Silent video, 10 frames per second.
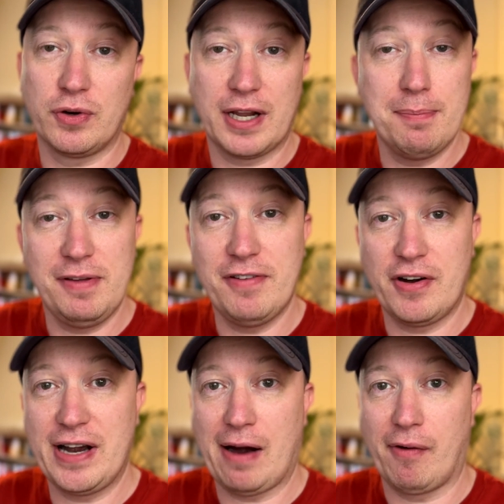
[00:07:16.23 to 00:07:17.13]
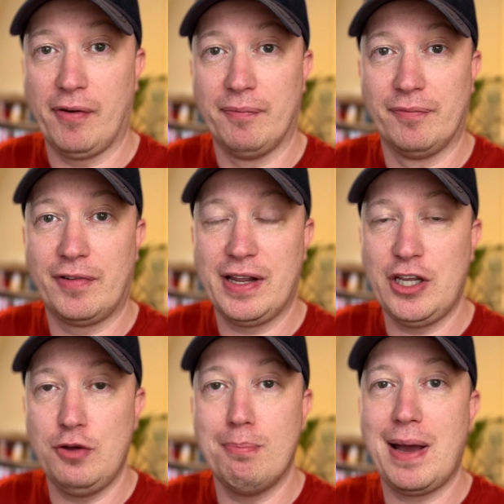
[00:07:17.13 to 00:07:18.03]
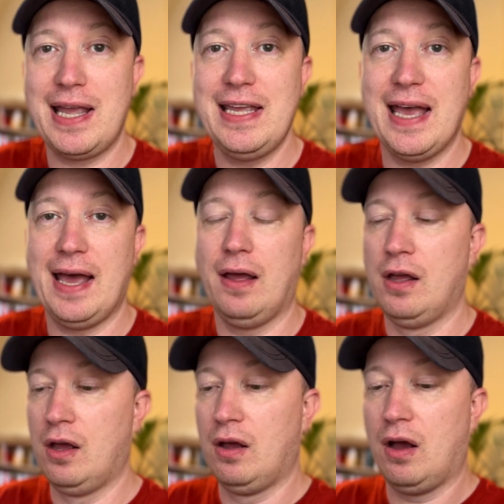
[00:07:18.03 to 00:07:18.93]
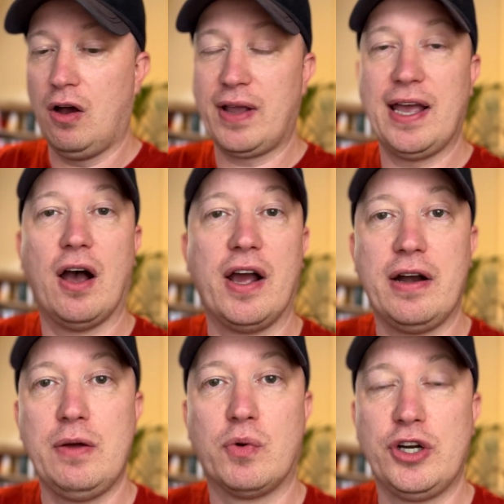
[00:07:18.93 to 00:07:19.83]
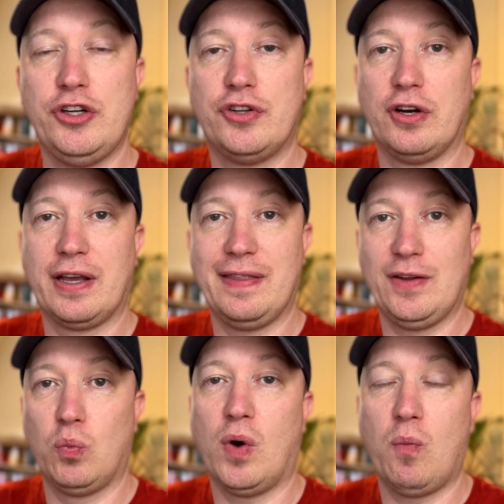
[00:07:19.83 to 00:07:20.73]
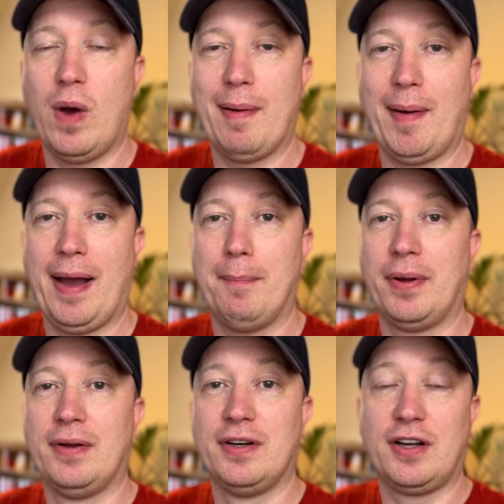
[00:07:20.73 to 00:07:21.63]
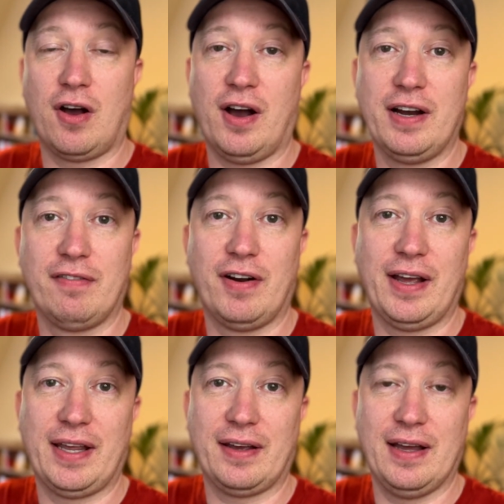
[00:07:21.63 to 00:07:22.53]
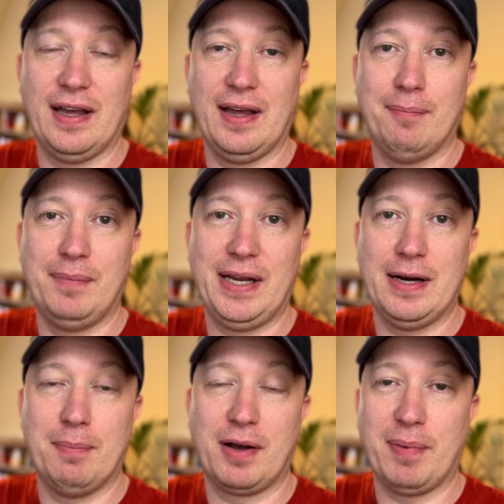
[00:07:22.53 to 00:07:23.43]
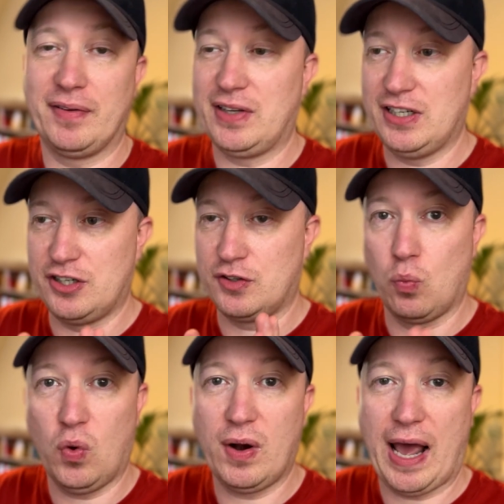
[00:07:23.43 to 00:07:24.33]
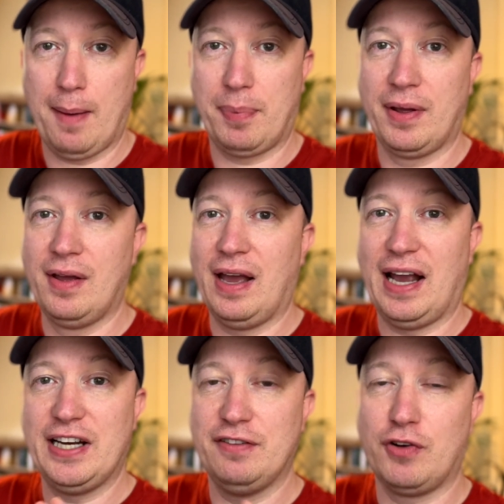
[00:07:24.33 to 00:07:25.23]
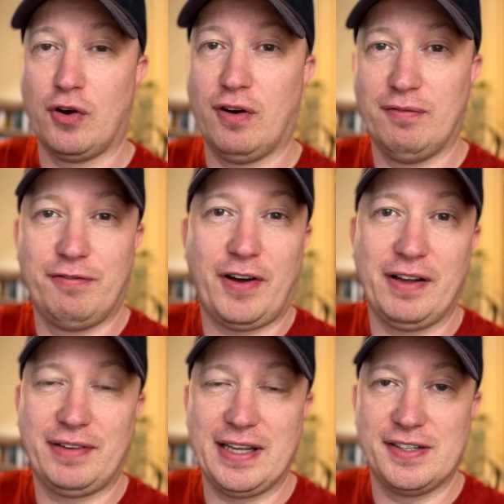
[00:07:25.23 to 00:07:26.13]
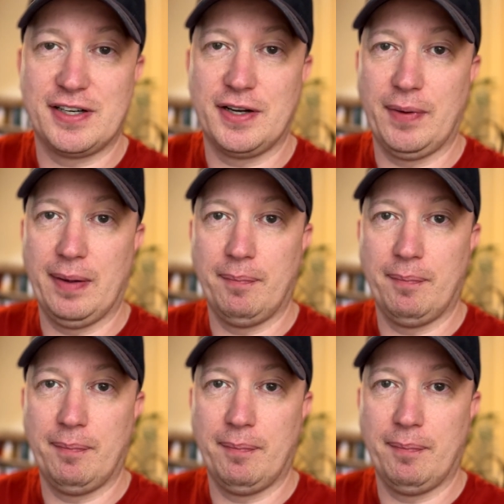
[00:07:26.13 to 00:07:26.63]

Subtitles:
it can be very narrow, right? You may get, okay, I only want you to look at this one web app, kind of like in a bug bounty. It's just one app and you've got 5 days to do it.